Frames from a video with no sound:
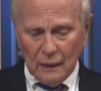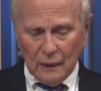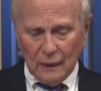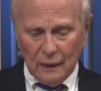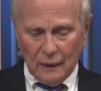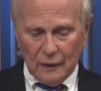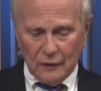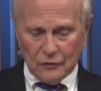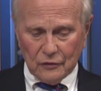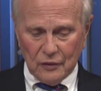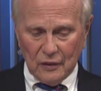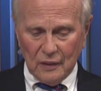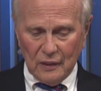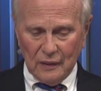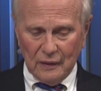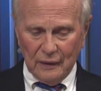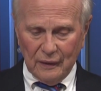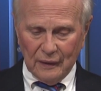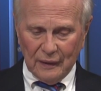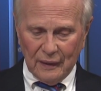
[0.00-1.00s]
Uh,
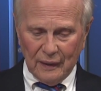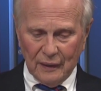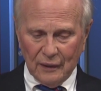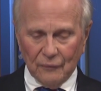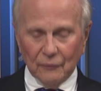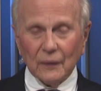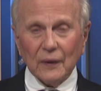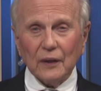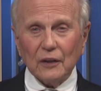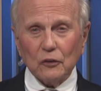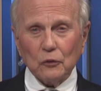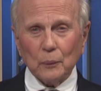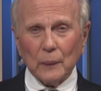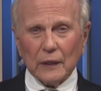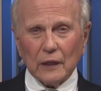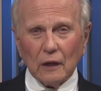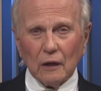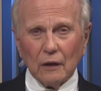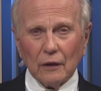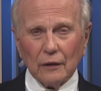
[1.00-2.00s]
she um, has
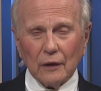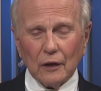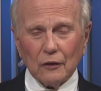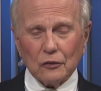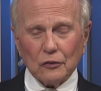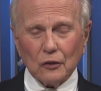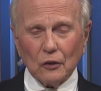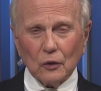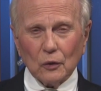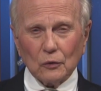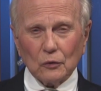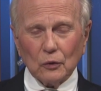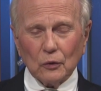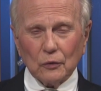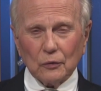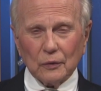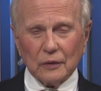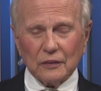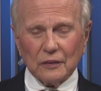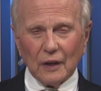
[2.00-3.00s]
been on our show two or
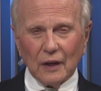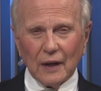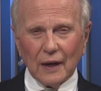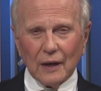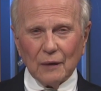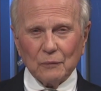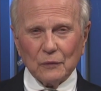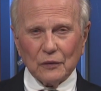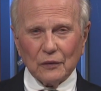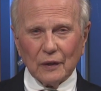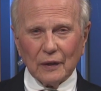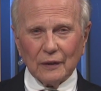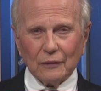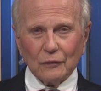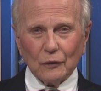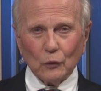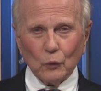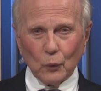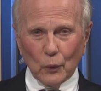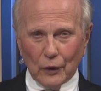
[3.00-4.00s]
three times,
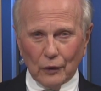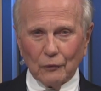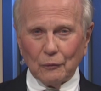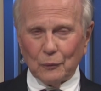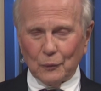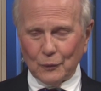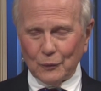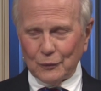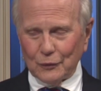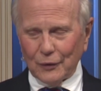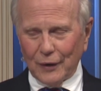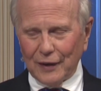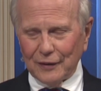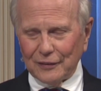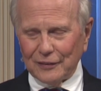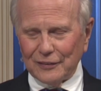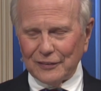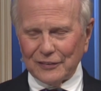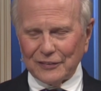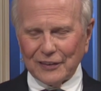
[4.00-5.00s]
and we're trying
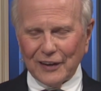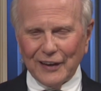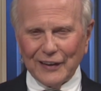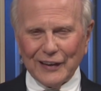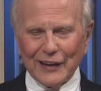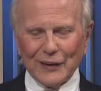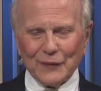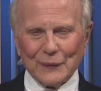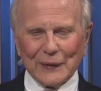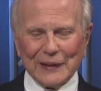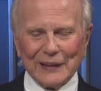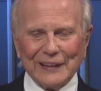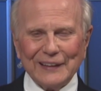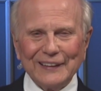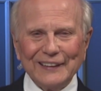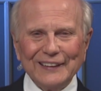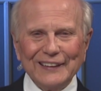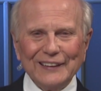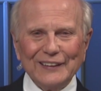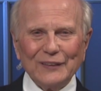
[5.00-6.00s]
to decide how many,
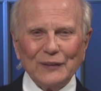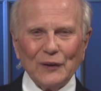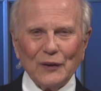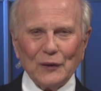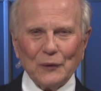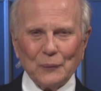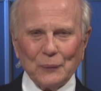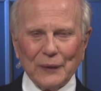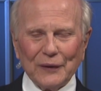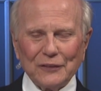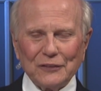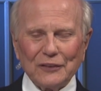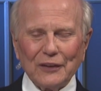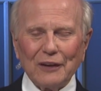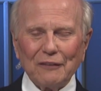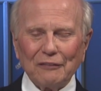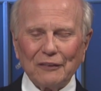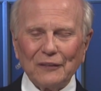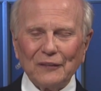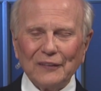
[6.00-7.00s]
uh, but
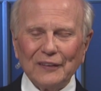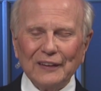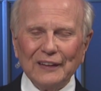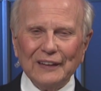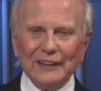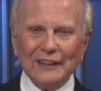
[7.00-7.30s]
several.